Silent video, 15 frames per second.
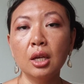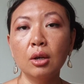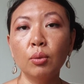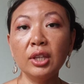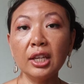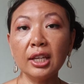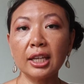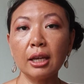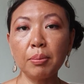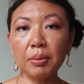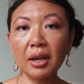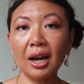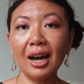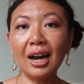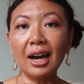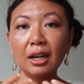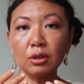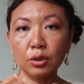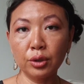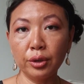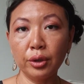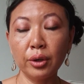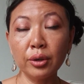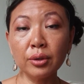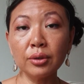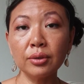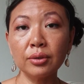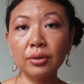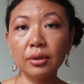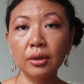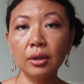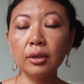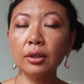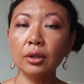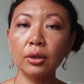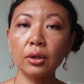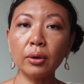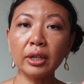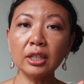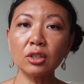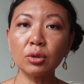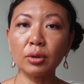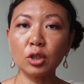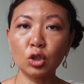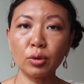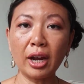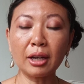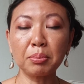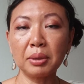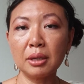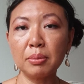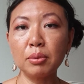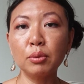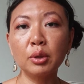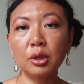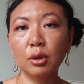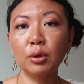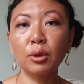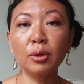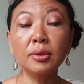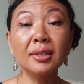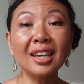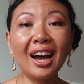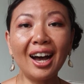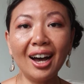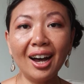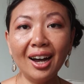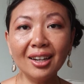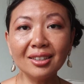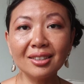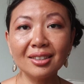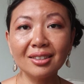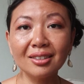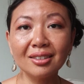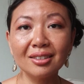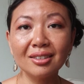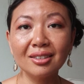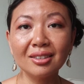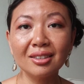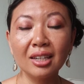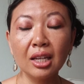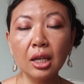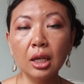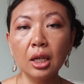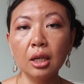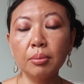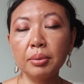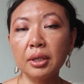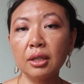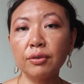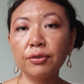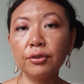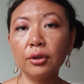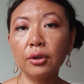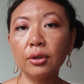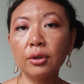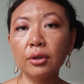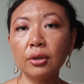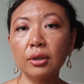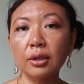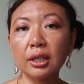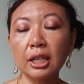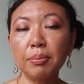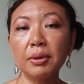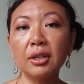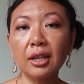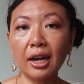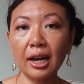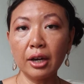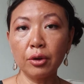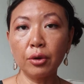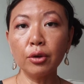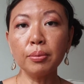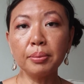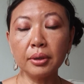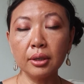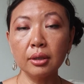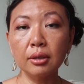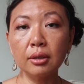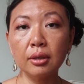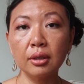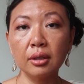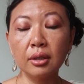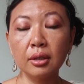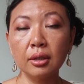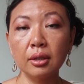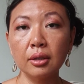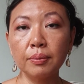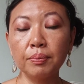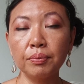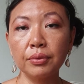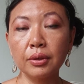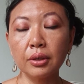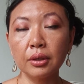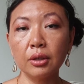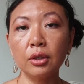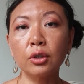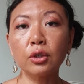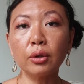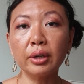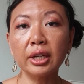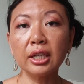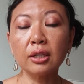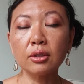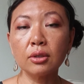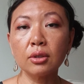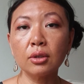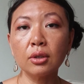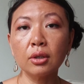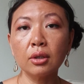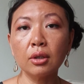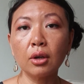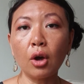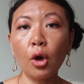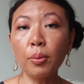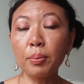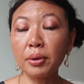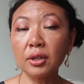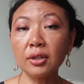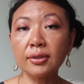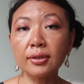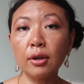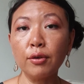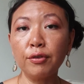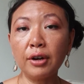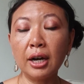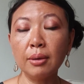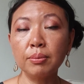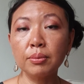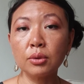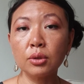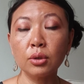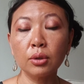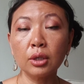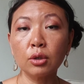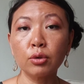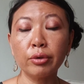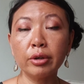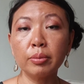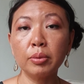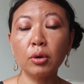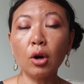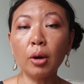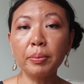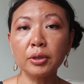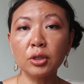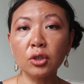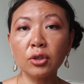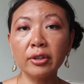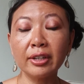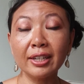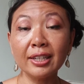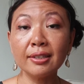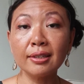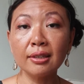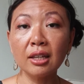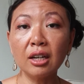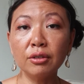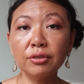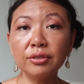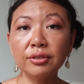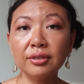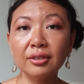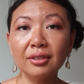When you keep your heart closed, you're going to attract people with a closed heart. But if you're keeping your heart open, you're going to open yourself up to incredible opportunities in love.